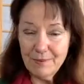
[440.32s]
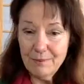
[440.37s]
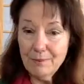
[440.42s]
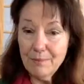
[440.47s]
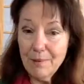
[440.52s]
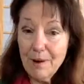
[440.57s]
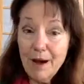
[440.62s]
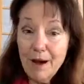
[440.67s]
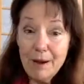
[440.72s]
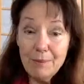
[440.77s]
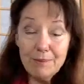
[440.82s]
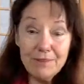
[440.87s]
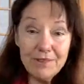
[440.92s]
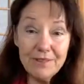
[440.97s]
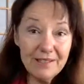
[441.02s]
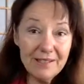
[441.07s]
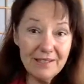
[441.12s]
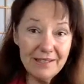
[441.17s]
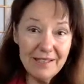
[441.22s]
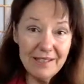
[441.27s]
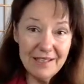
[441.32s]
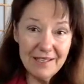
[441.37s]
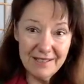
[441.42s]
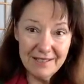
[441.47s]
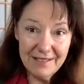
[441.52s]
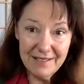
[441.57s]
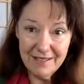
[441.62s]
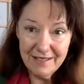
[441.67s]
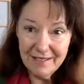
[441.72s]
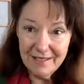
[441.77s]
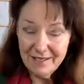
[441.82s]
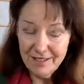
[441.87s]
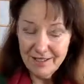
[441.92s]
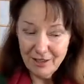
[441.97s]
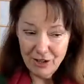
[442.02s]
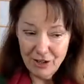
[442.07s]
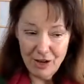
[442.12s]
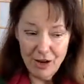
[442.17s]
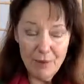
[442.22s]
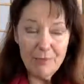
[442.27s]
pop the lid,
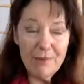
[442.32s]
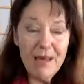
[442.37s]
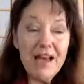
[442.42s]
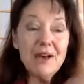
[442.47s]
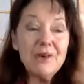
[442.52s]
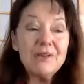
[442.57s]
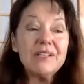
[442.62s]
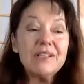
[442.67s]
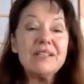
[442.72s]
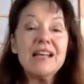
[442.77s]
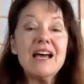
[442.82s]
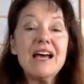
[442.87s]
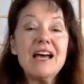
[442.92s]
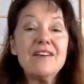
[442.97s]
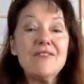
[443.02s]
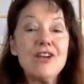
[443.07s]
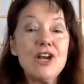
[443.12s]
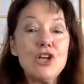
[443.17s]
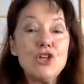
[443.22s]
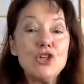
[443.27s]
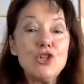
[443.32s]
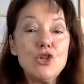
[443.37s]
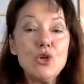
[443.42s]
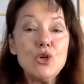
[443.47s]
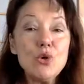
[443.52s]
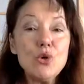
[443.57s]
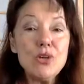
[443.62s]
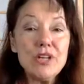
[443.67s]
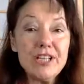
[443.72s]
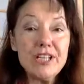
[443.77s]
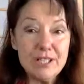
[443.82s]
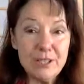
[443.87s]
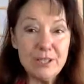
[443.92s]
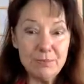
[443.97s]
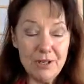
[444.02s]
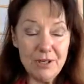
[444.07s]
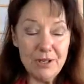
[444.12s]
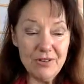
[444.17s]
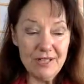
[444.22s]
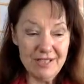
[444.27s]
come out and have a new
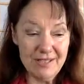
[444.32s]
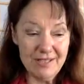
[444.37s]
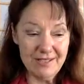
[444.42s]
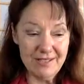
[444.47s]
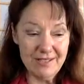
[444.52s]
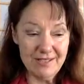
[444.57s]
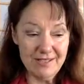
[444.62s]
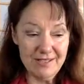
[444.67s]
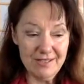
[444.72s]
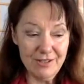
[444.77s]
experience.